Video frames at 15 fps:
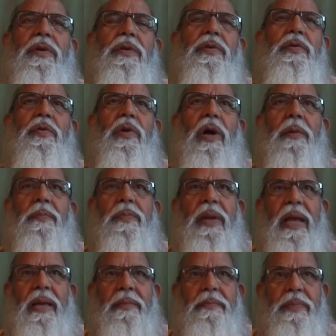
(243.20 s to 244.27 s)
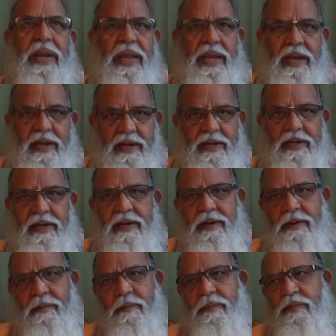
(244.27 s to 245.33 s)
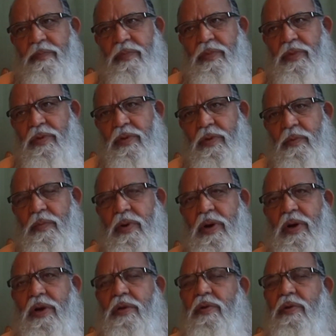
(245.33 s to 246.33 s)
you apply brake, but